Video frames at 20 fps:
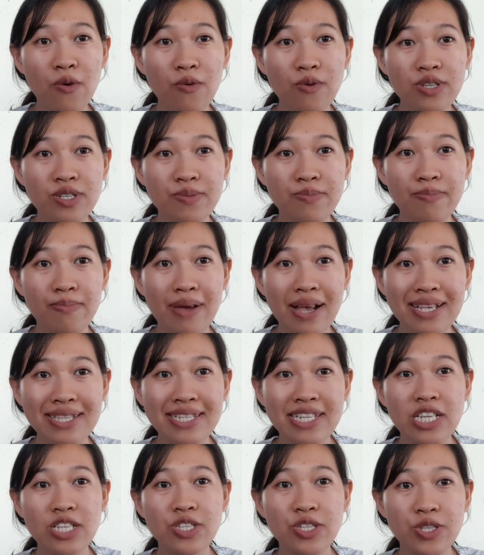which
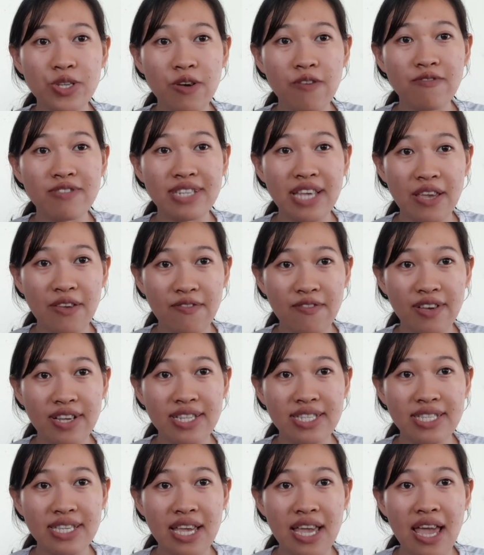best serves David.